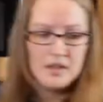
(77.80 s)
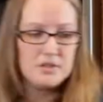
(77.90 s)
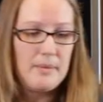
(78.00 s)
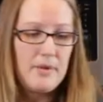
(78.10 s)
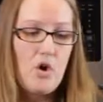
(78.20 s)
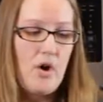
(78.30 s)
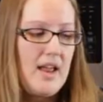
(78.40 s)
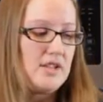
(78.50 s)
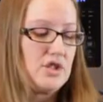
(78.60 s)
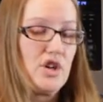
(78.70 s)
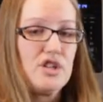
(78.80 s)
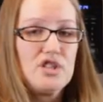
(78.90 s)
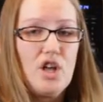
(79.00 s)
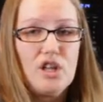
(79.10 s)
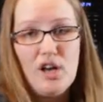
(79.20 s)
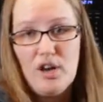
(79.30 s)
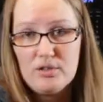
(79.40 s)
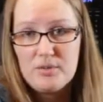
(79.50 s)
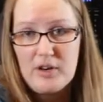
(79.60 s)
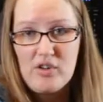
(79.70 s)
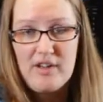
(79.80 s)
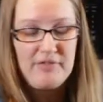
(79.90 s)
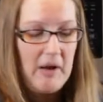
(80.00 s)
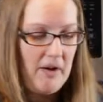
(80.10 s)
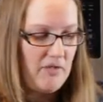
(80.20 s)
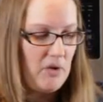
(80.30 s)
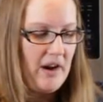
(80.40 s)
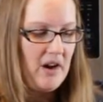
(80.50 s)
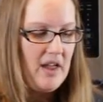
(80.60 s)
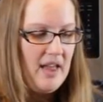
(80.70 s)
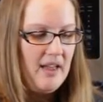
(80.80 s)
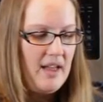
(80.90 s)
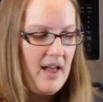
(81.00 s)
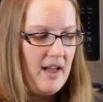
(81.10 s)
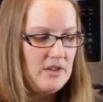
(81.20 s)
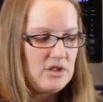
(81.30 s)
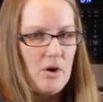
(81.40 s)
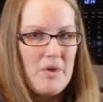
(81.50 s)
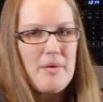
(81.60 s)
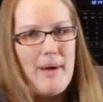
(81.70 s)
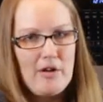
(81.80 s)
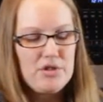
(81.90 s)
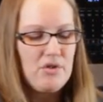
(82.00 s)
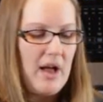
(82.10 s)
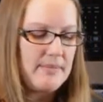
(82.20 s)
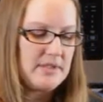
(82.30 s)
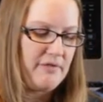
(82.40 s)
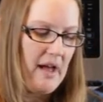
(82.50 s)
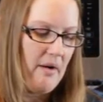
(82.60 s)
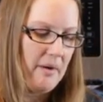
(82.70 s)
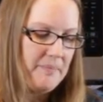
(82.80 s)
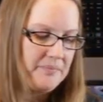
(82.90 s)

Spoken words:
I'm going to go ahead and start this on low so I don't get flour everywhere, and start with about 2 cups of flour.